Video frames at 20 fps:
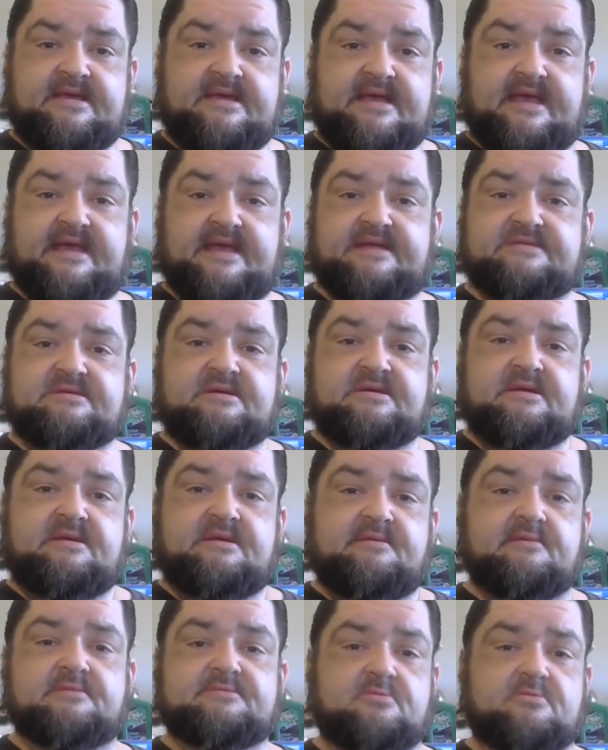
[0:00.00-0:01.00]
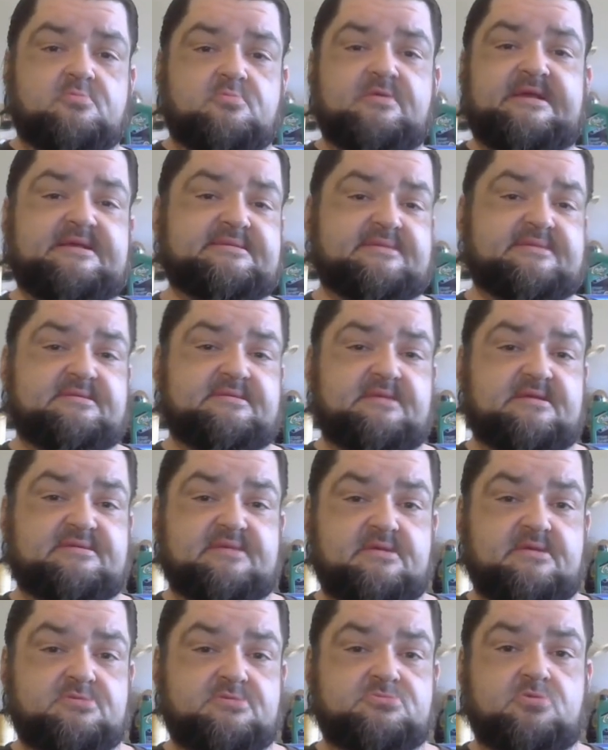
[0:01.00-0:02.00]
And there's a reason
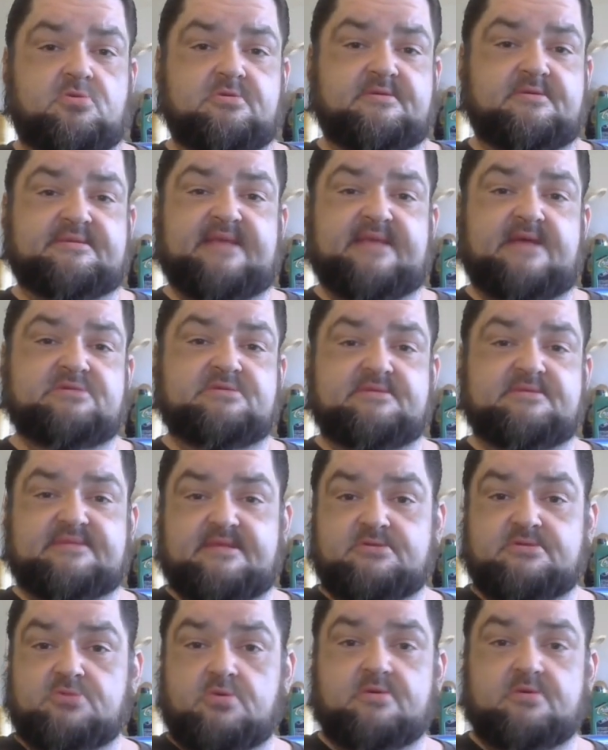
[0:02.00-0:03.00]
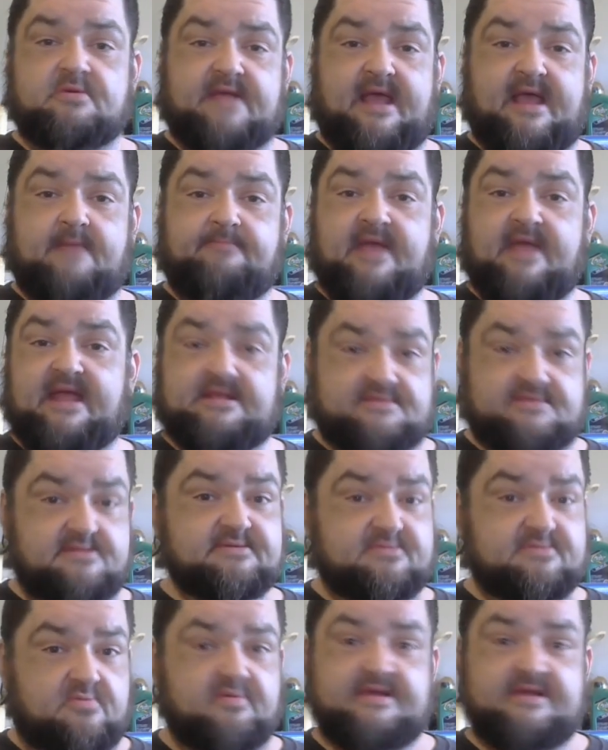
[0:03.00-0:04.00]
it's shorter sessions and shorter campaigns.
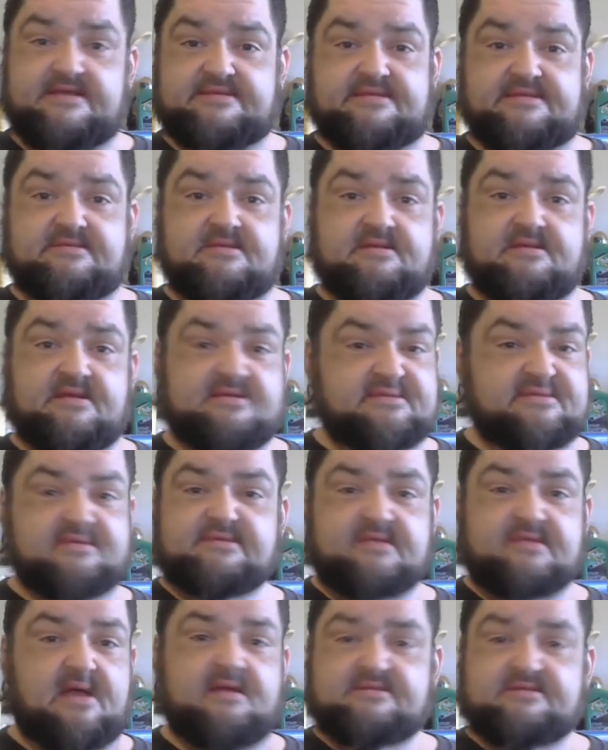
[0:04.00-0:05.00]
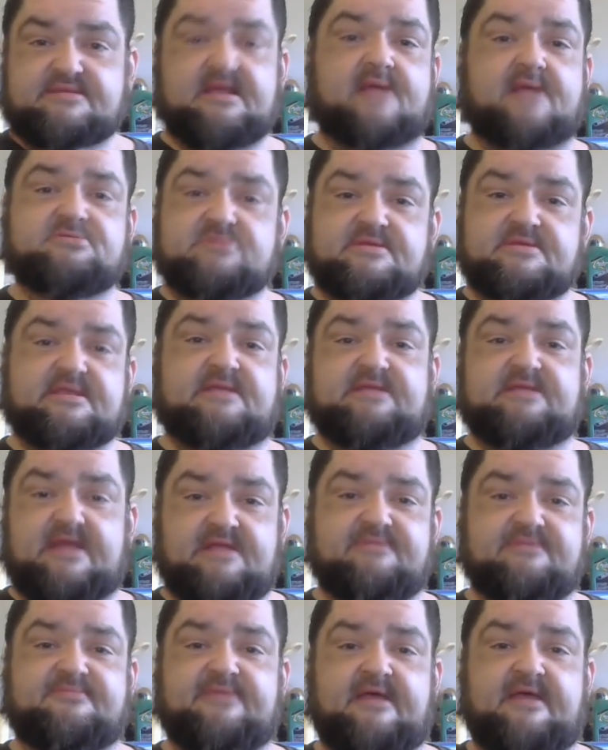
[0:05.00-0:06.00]
There's a reason. It's not just an
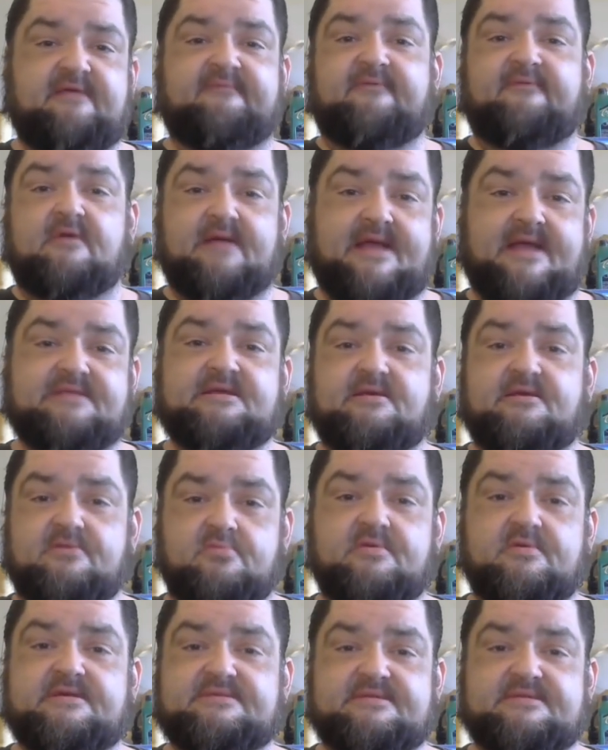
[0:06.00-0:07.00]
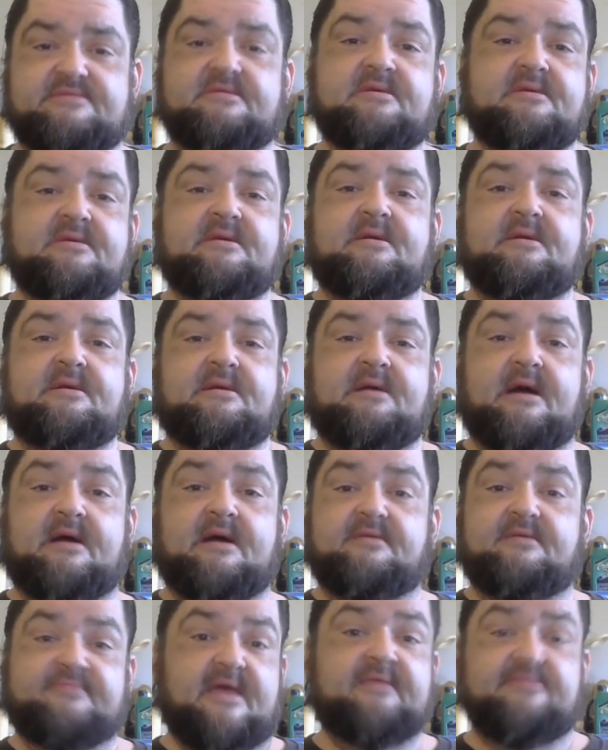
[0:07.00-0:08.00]
in thing for any other reason
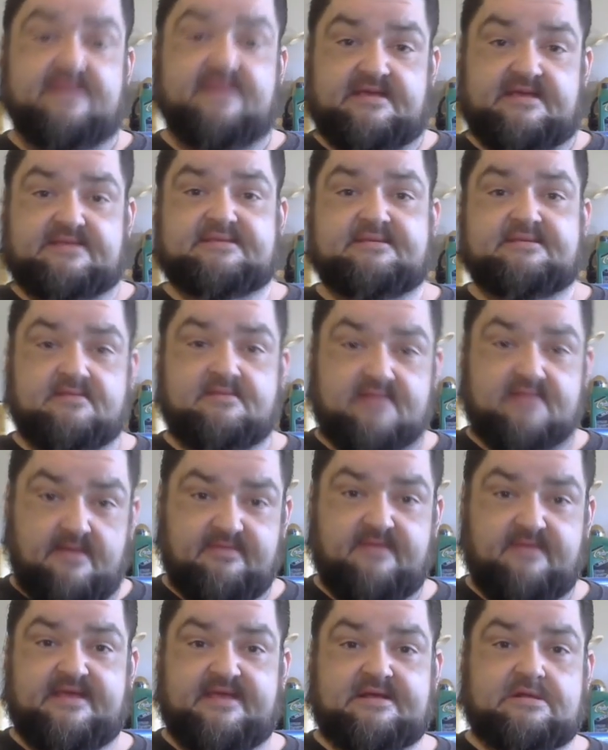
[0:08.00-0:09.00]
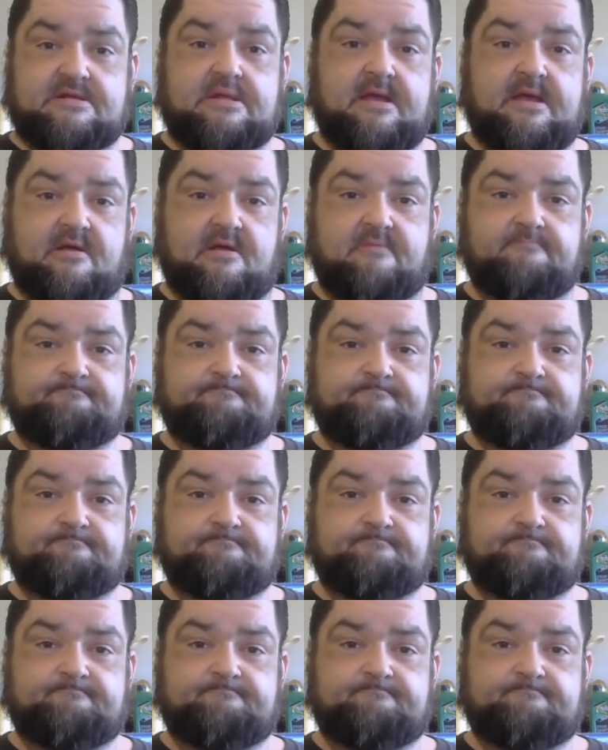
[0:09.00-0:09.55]
than this. Let me be clear.